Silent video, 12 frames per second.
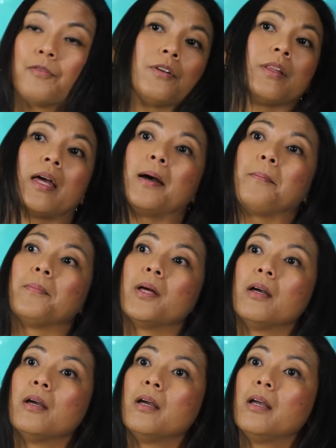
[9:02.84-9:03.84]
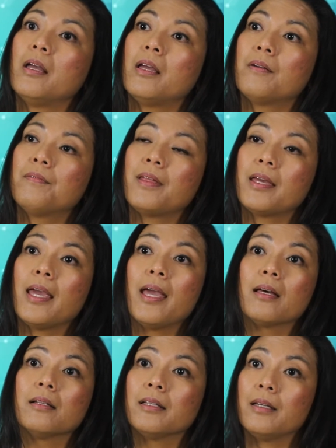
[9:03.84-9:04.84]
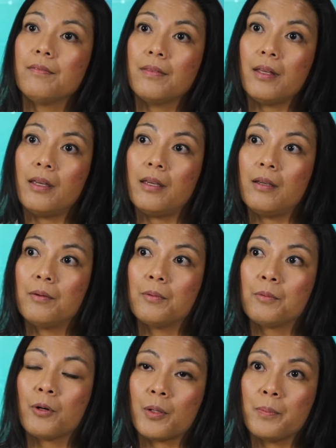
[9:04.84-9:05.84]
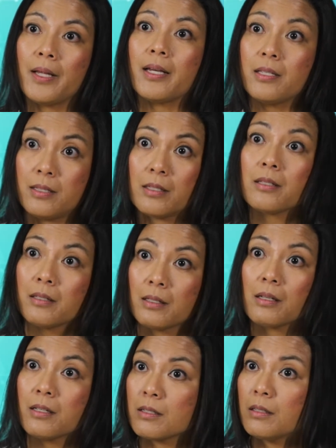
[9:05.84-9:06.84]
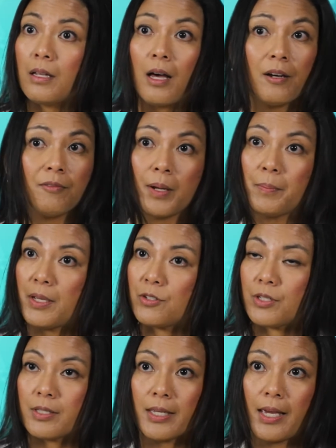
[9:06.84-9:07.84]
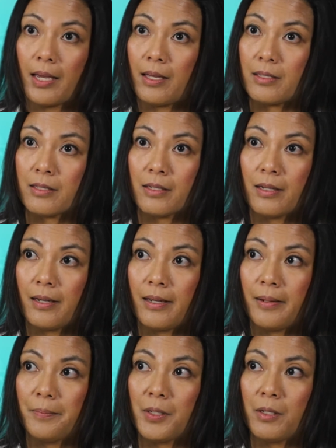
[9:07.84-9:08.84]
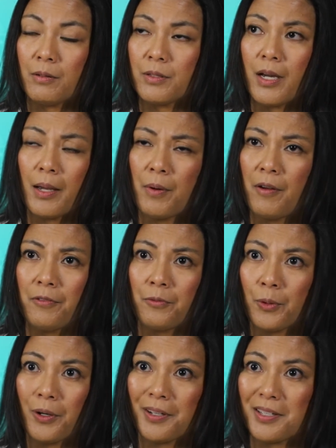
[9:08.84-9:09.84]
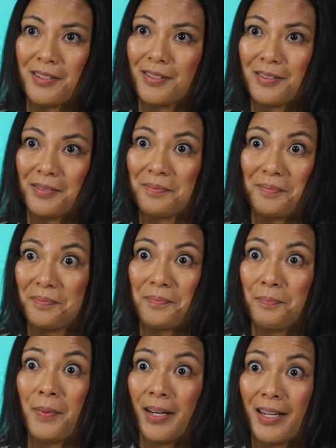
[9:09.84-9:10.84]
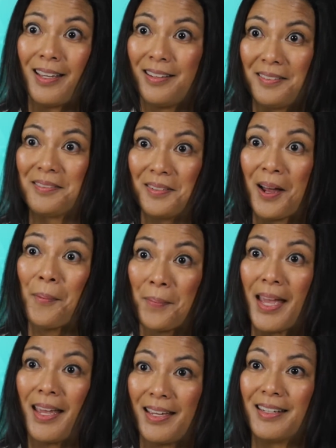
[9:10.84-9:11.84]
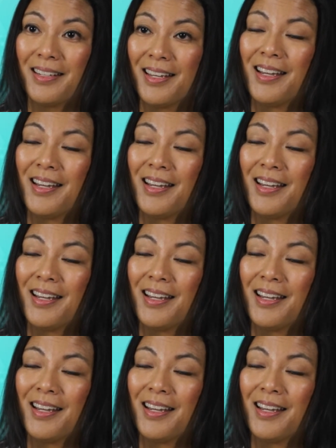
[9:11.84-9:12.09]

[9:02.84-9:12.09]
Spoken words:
for them. If they can't leave the workplace, because a lot of my patients can't, time off of work is money not made,